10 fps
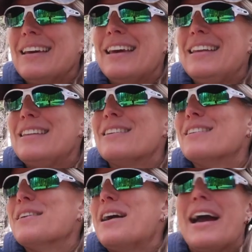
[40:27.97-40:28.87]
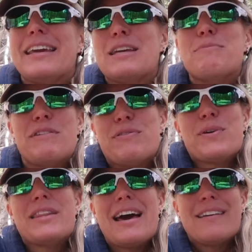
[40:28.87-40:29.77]
and either hiking
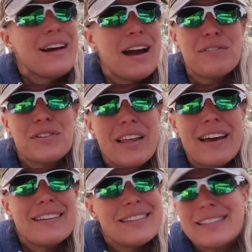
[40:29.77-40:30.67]
before that or after that.